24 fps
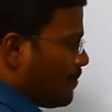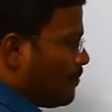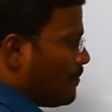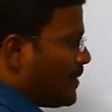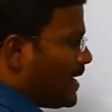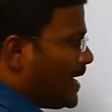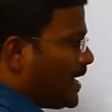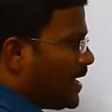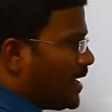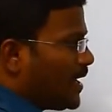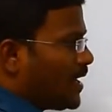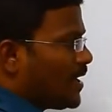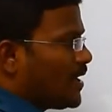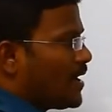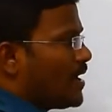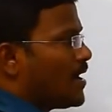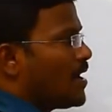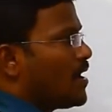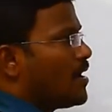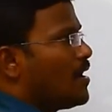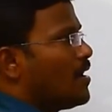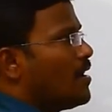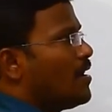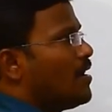may
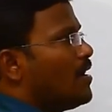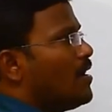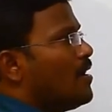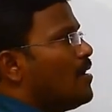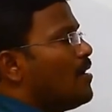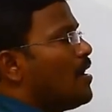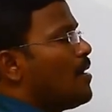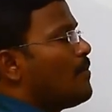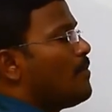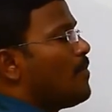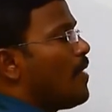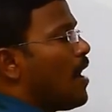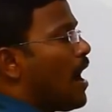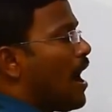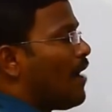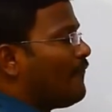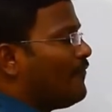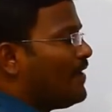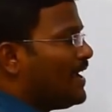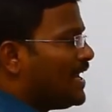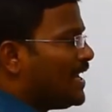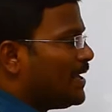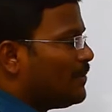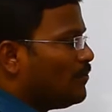
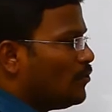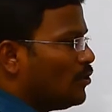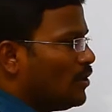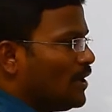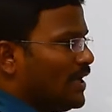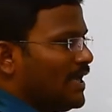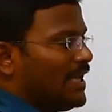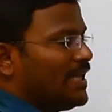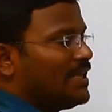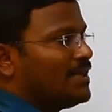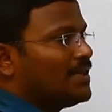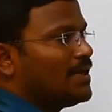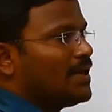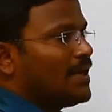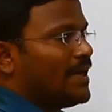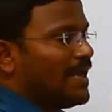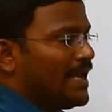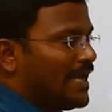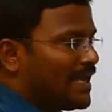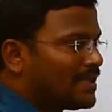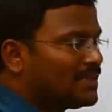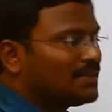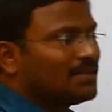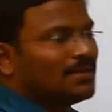available in the
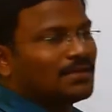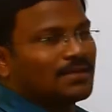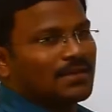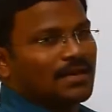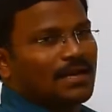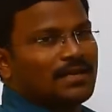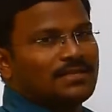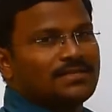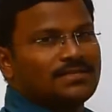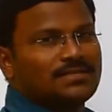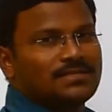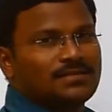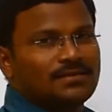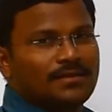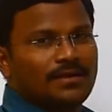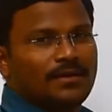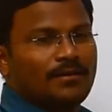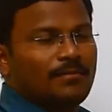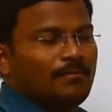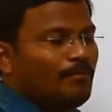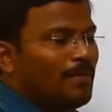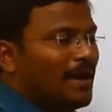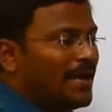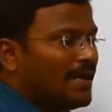earth crust
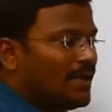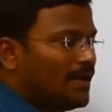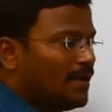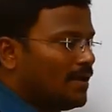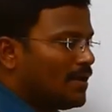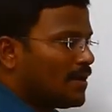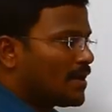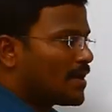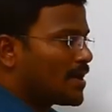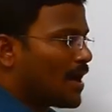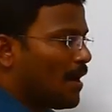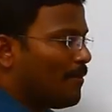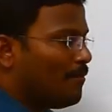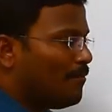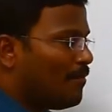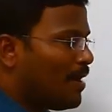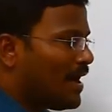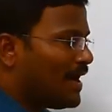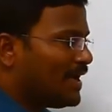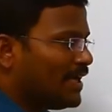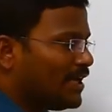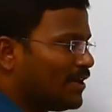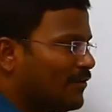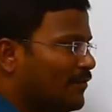by
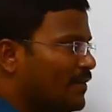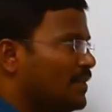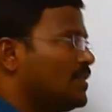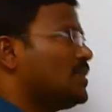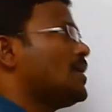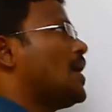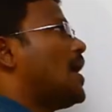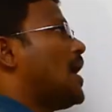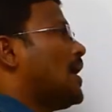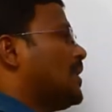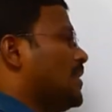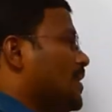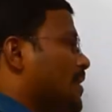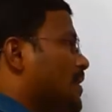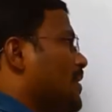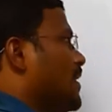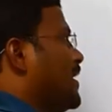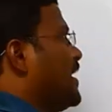combining with other